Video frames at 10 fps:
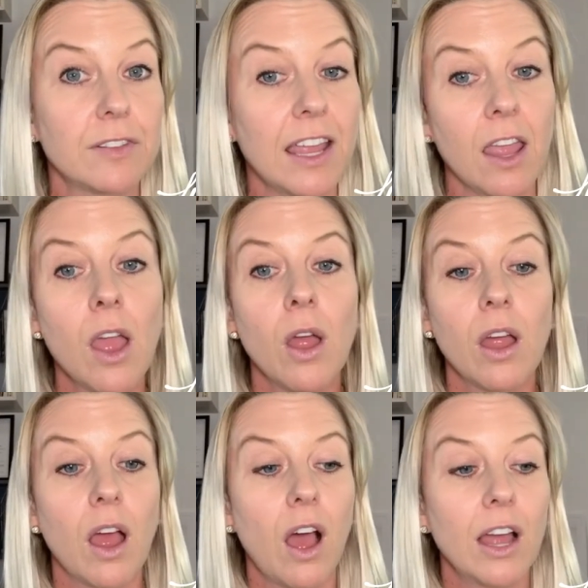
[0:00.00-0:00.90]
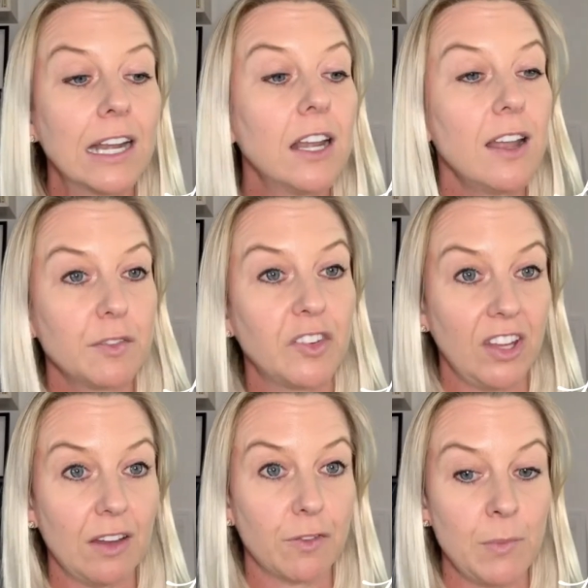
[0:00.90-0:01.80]
Like, I'd love to
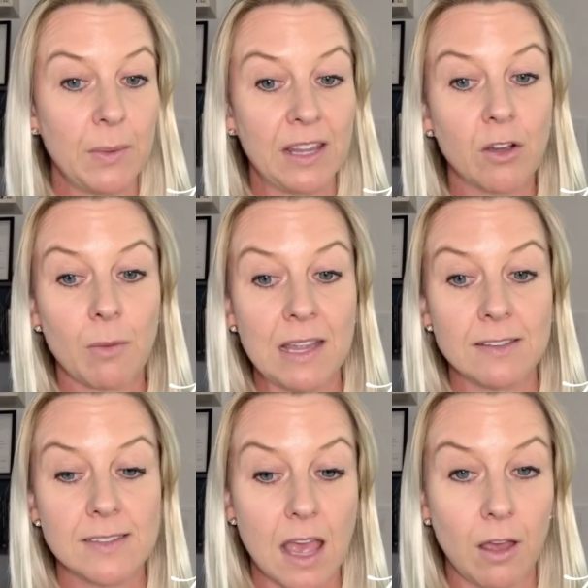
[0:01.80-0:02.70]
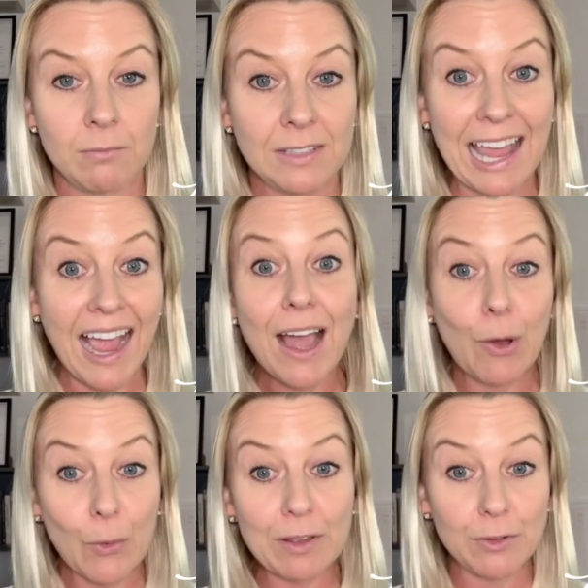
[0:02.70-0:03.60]
hear from you in the comments
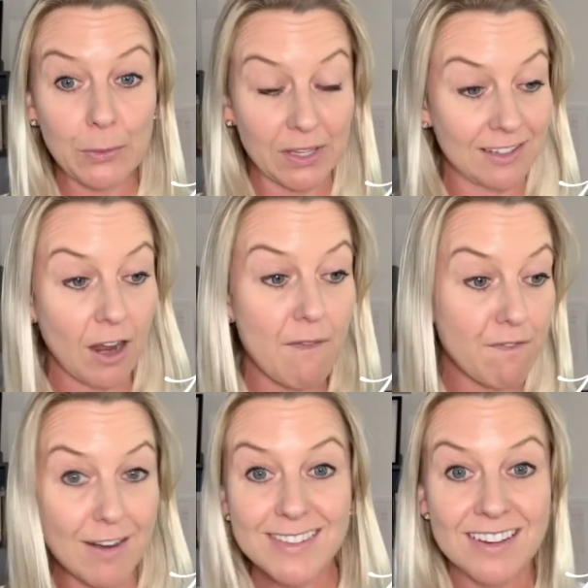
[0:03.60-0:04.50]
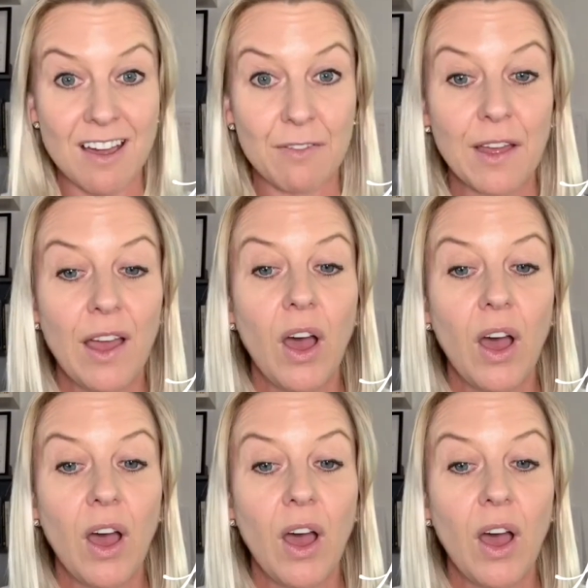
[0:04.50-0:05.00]
now, if you can type fast enough,